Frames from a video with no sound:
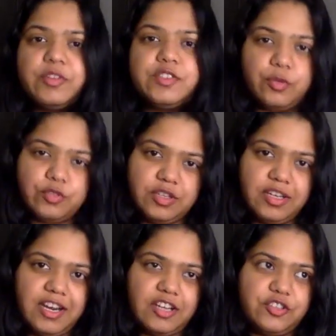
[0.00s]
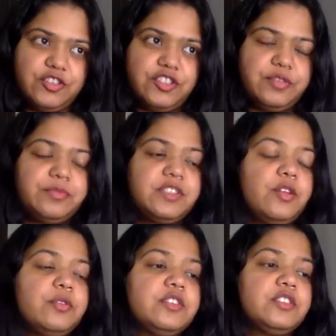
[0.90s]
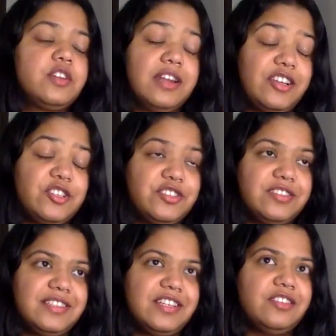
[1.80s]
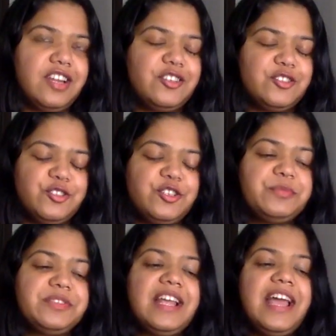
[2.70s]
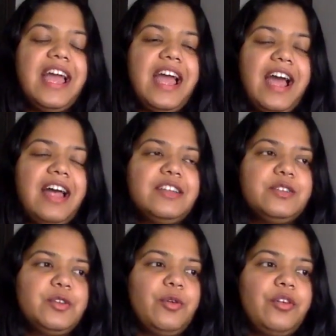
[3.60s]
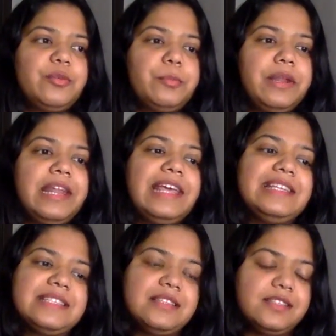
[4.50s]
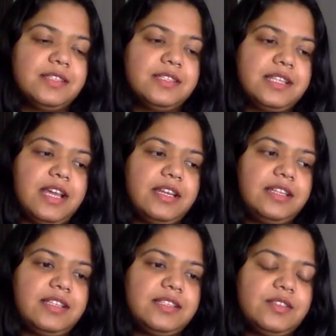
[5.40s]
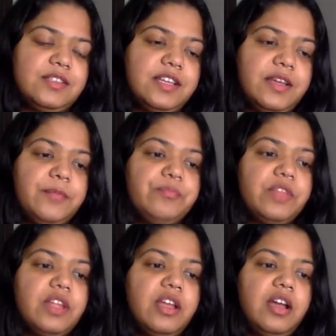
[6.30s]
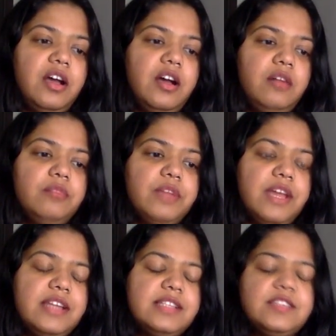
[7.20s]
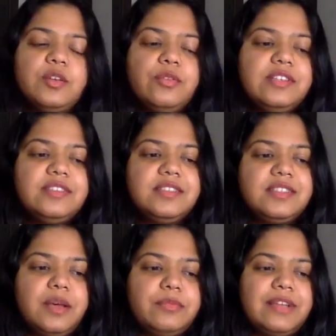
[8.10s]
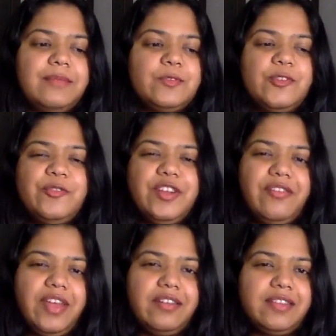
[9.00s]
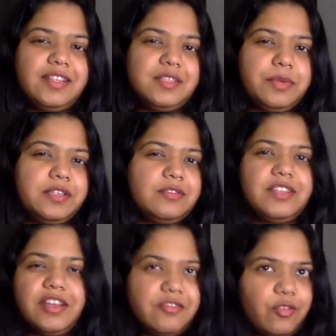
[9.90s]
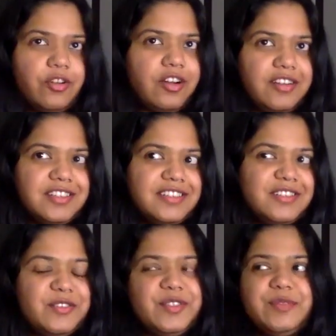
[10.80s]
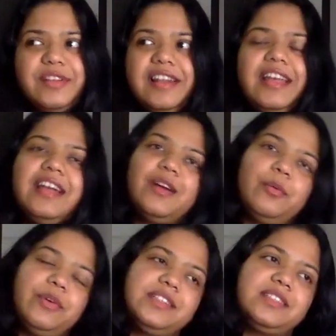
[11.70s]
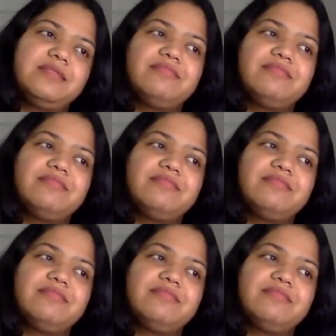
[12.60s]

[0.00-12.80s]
about social connectionships, your connections and relationships, and your place in the society, as to say. And it's so easy sometimes when we are there in that space to take it for granted, because we're like, always,